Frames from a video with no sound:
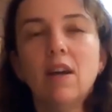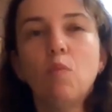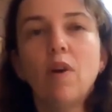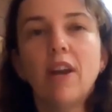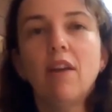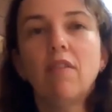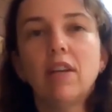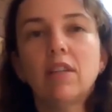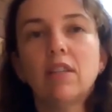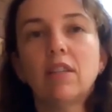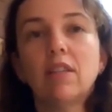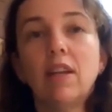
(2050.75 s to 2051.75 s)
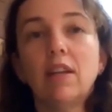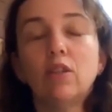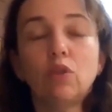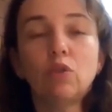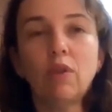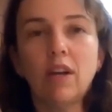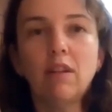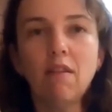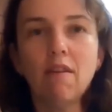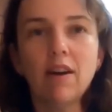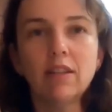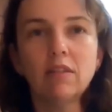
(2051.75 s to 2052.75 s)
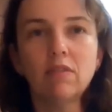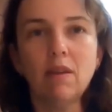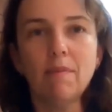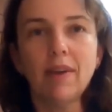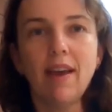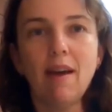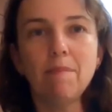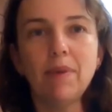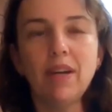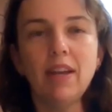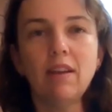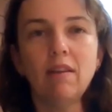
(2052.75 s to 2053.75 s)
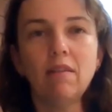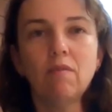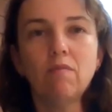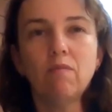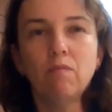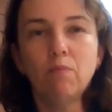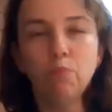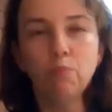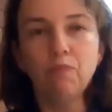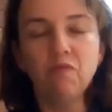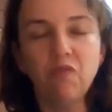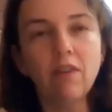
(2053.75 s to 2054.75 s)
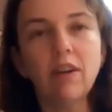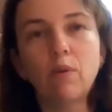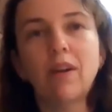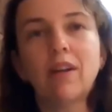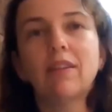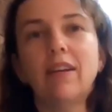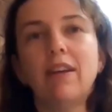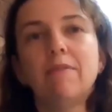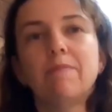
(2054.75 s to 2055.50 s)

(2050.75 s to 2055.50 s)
what areas are seeing trend lines of something happening very quickly